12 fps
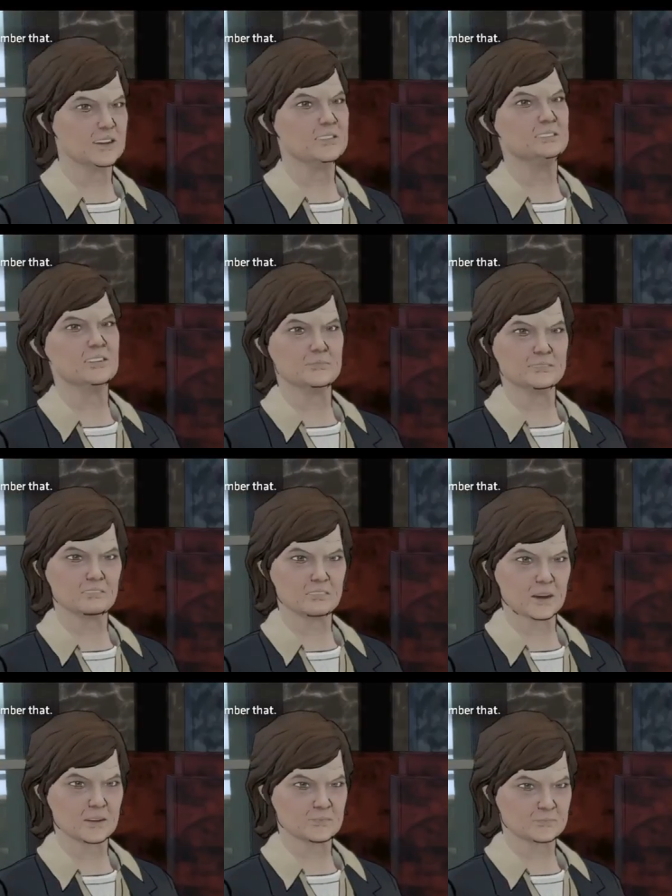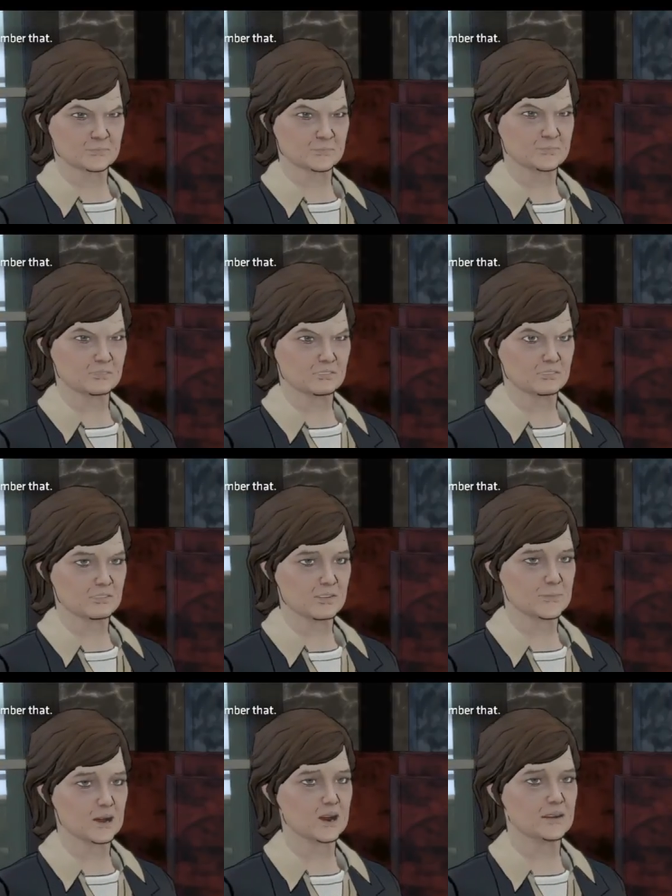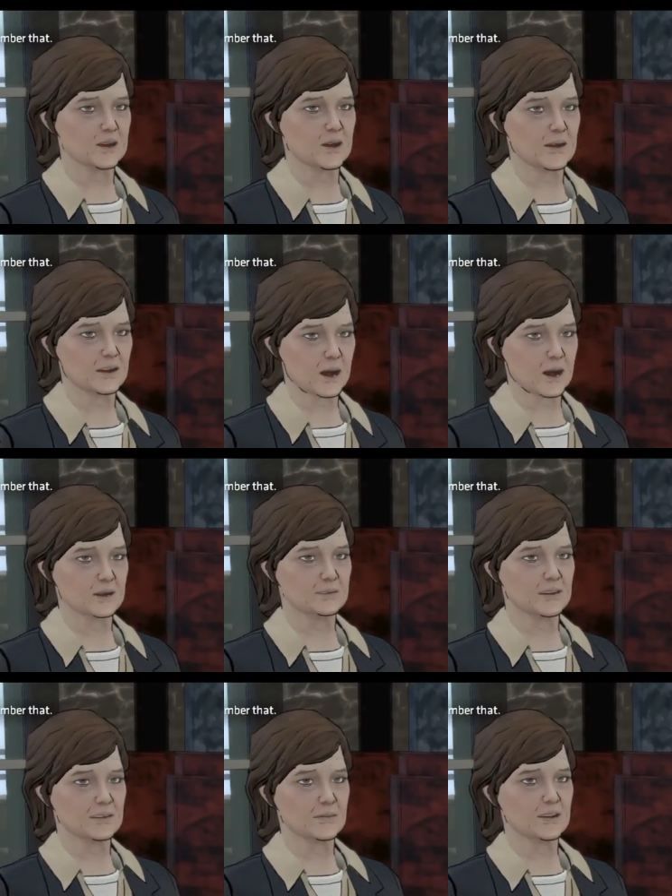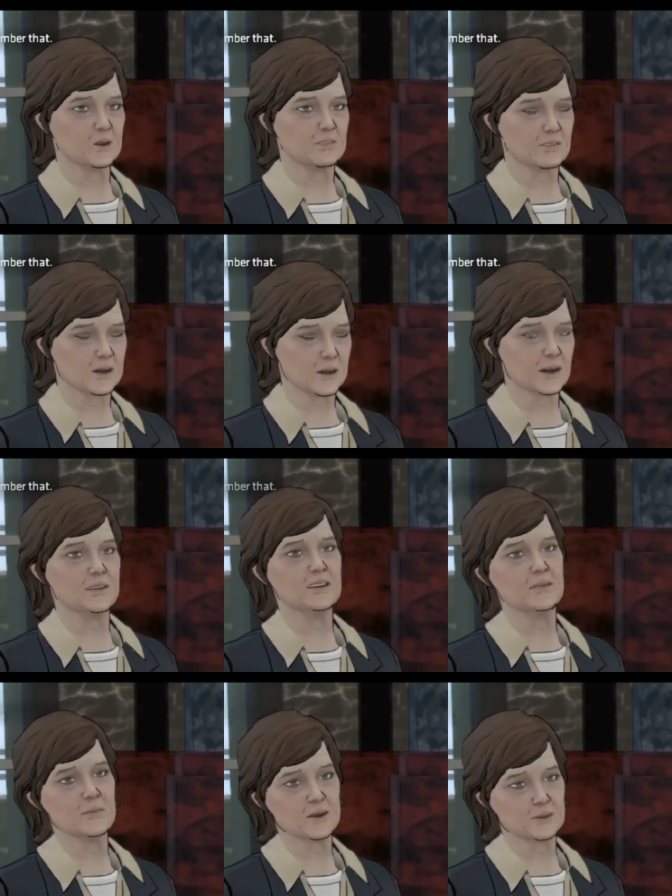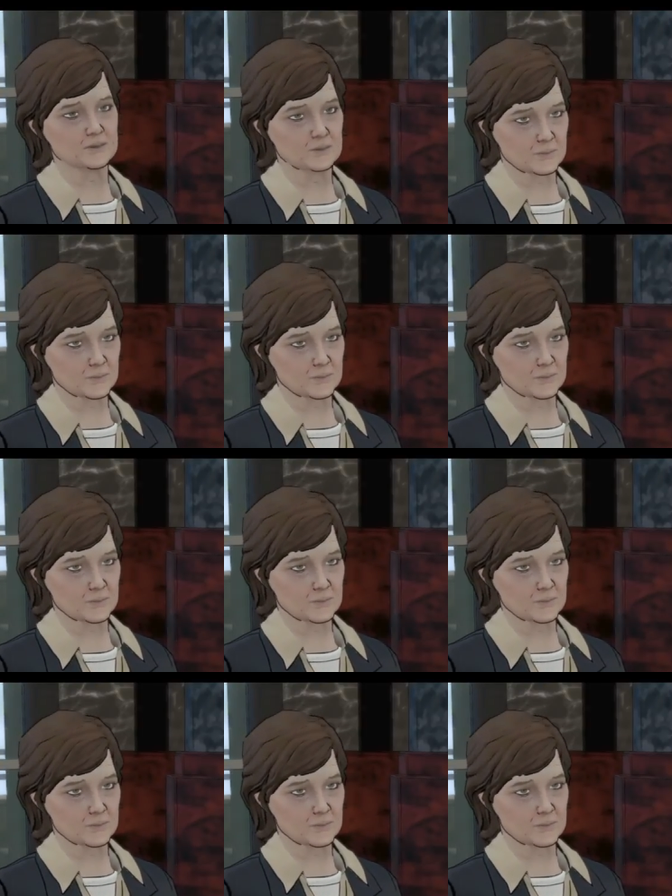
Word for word: I said before. Families like ours need to flock together.